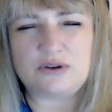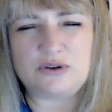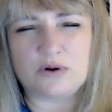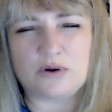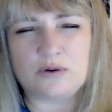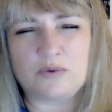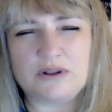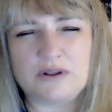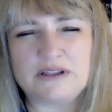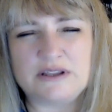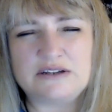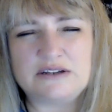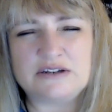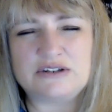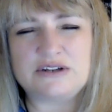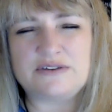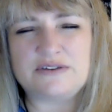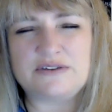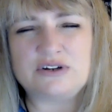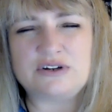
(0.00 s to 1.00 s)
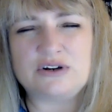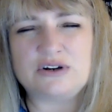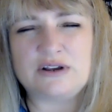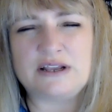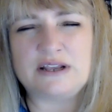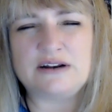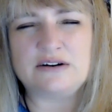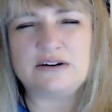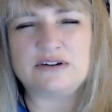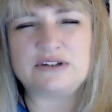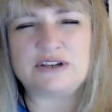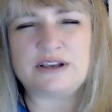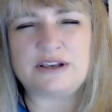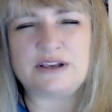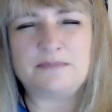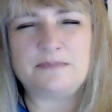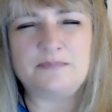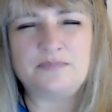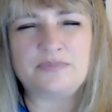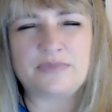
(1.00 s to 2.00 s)
are willing to shift your
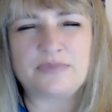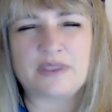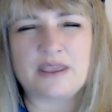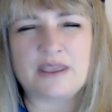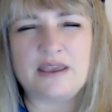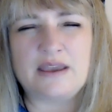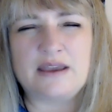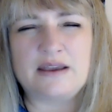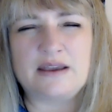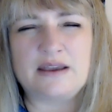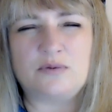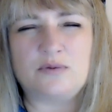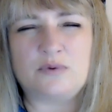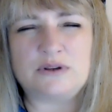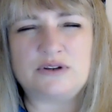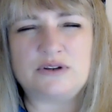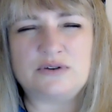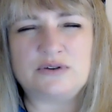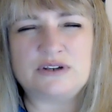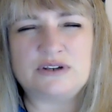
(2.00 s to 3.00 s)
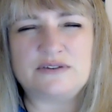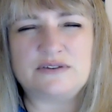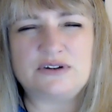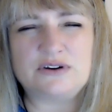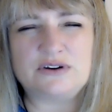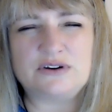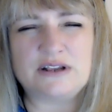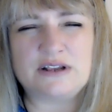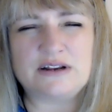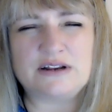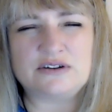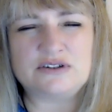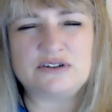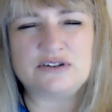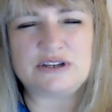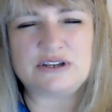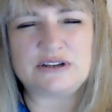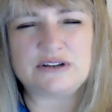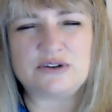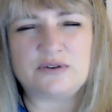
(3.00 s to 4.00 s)
energy. When you shift your
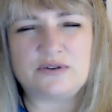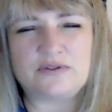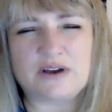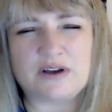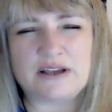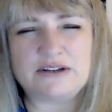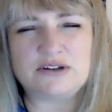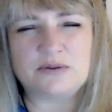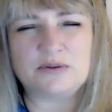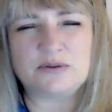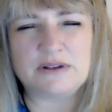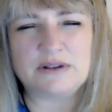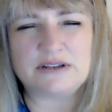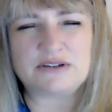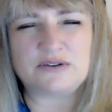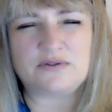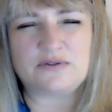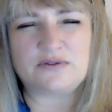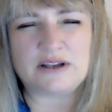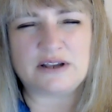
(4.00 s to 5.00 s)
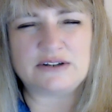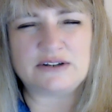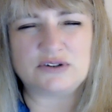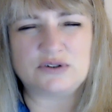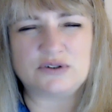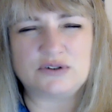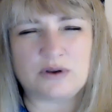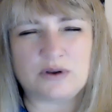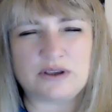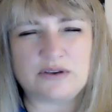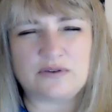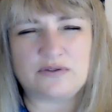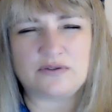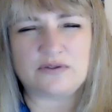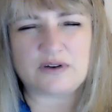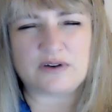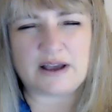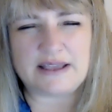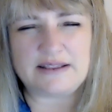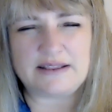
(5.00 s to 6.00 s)
energy and you find your bliss, you find your joy, you
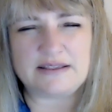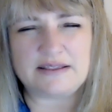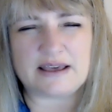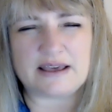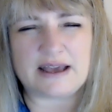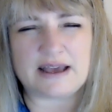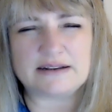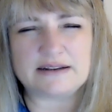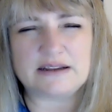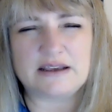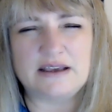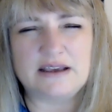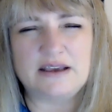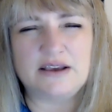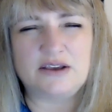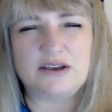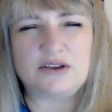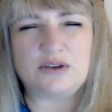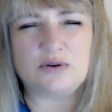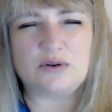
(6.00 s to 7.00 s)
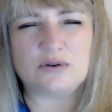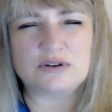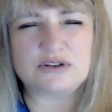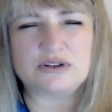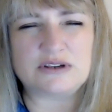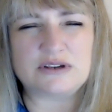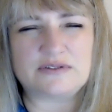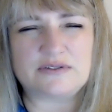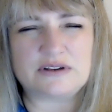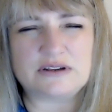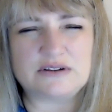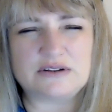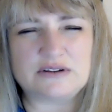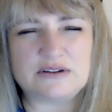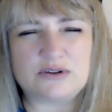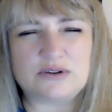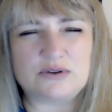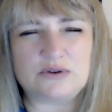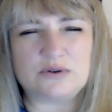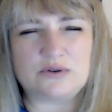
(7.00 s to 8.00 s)
find that, you'll shift
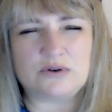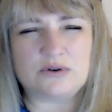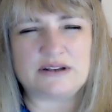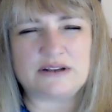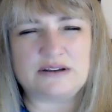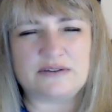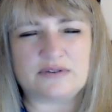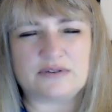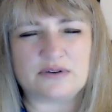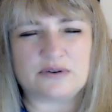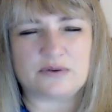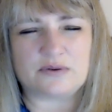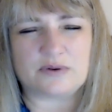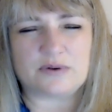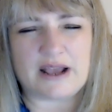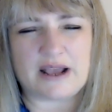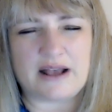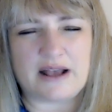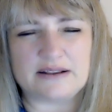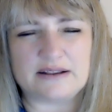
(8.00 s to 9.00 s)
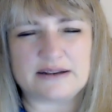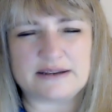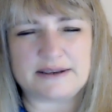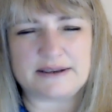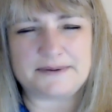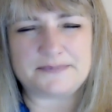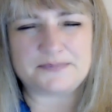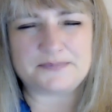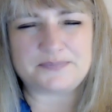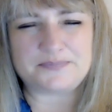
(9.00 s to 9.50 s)
into a different reality.